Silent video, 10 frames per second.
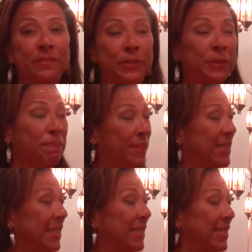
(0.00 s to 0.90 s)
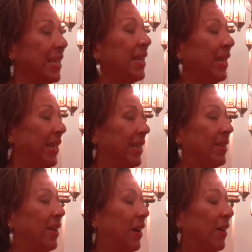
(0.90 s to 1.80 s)
of doing business
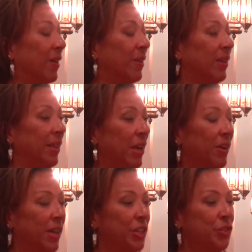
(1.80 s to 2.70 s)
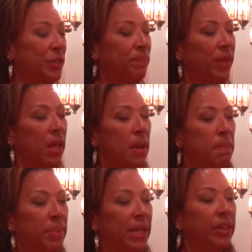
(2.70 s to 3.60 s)
in our country.
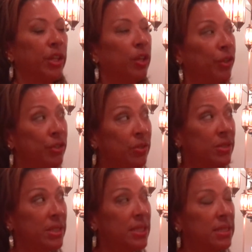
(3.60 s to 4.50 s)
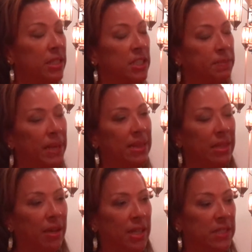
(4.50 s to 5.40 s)
But the good news is, despite
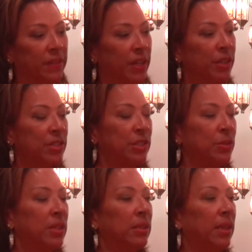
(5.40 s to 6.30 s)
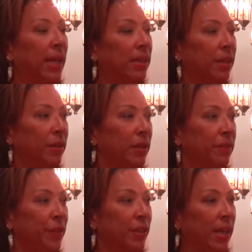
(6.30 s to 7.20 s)
the odds of getting sued, the likelihood
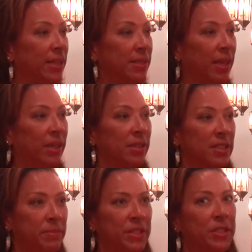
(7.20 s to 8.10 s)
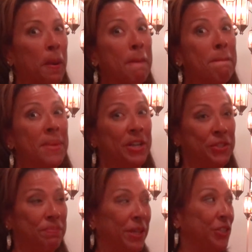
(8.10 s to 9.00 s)
of your case getting dismissed are
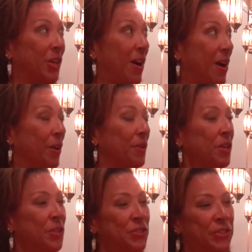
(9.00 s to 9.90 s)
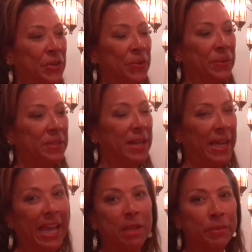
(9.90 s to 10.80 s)
much, much higher. So
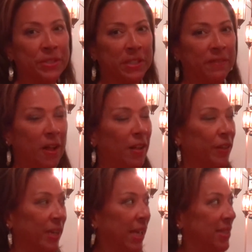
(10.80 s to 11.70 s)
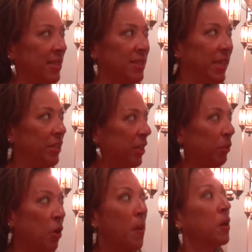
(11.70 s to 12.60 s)
80% of all of our cases end
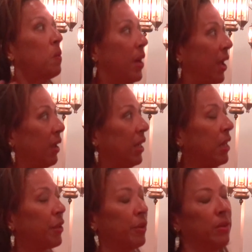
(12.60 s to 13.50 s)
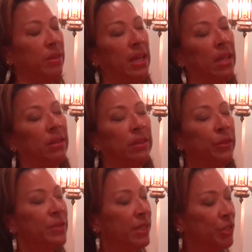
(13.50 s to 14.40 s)
up going away. Either they
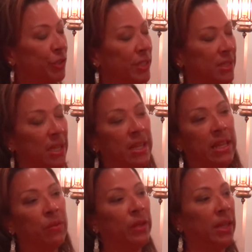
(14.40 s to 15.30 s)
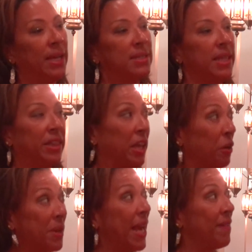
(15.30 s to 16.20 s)
lose interest, they realize that they
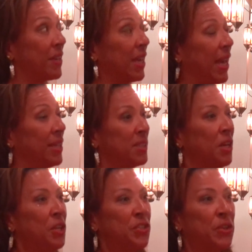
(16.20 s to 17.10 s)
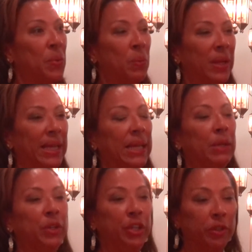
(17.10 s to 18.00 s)
don't have a case. So
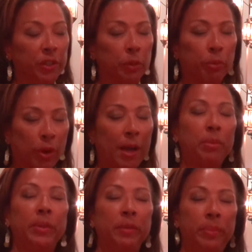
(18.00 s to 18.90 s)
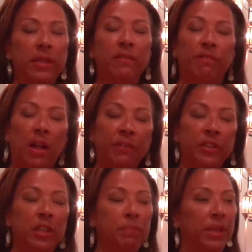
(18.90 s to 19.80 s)
you'll probably be involved
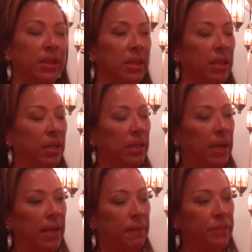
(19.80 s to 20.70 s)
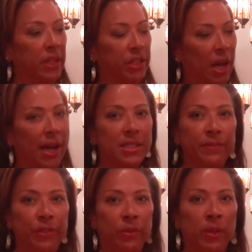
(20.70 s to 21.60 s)
in it, but the odds
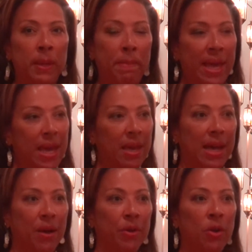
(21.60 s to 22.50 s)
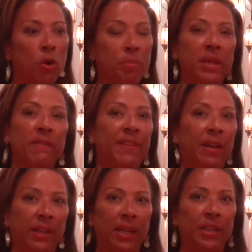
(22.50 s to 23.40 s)
of you paying out or being
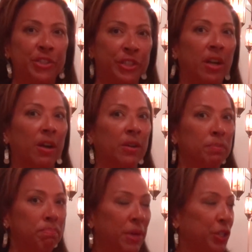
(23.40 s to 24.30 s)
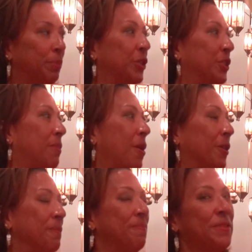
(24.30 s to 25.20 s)
found negligent are much, much
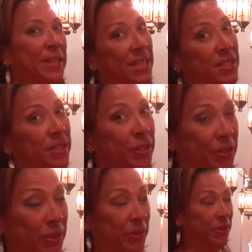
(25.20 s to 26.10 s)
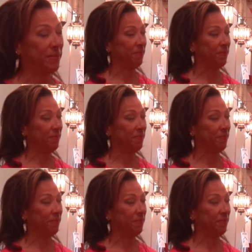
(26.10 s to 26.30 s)
smaller. That's the good news.